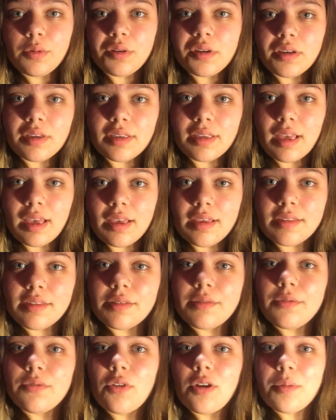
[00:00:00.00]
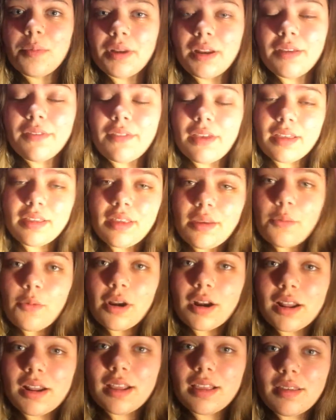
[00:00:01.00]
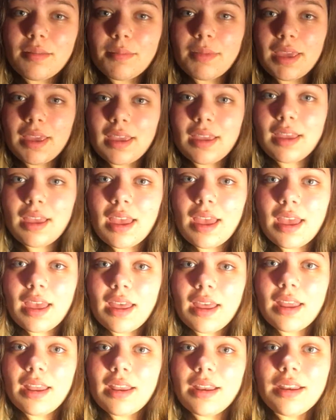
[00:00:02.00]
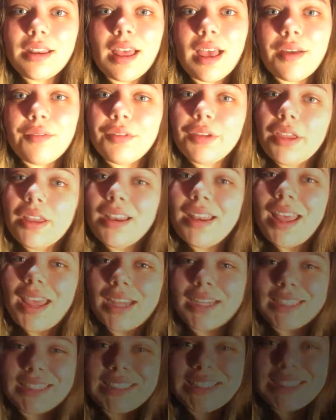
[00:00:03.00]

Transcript: was as informative as I wanted it to be, and have a good day.